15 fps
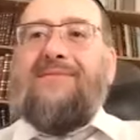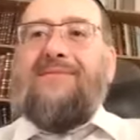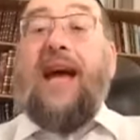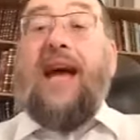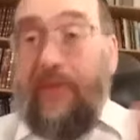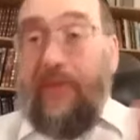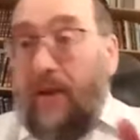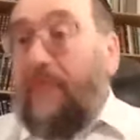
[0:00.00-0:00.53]

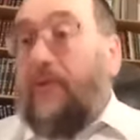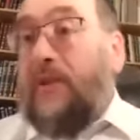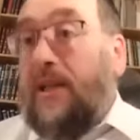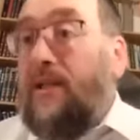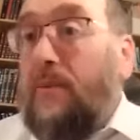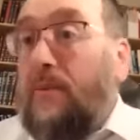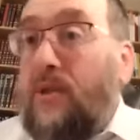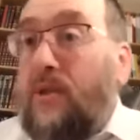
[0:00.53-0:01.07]
And therefore,
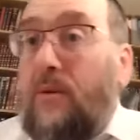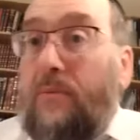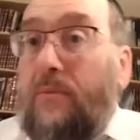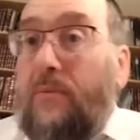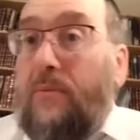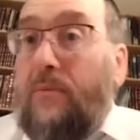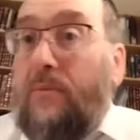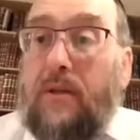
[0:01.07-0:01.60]
says the Mishnah
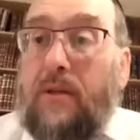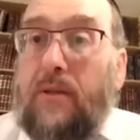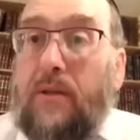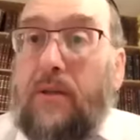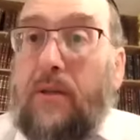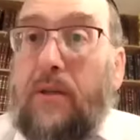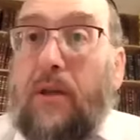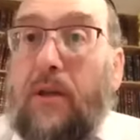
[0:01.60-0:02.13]
Berurah,
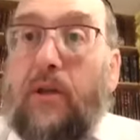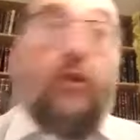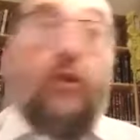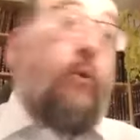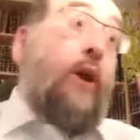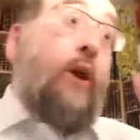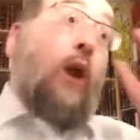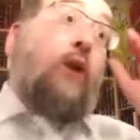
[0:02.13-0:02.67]
so
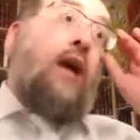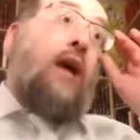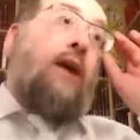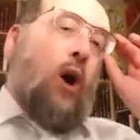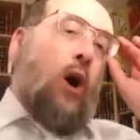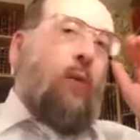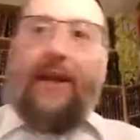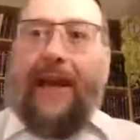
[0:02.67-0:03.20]
we're going to have
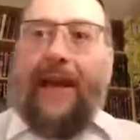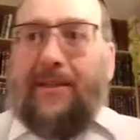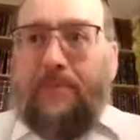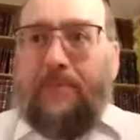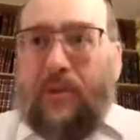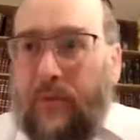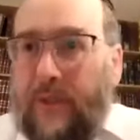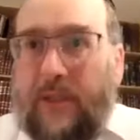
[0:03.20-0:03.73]
to obligate
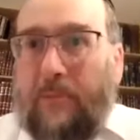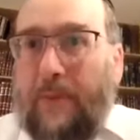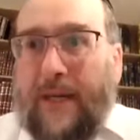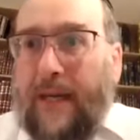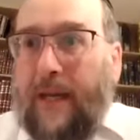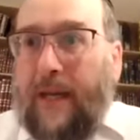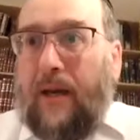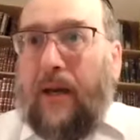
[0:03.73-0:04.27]
him to read
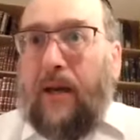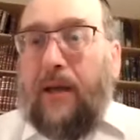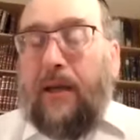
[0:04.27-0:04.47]
Megillah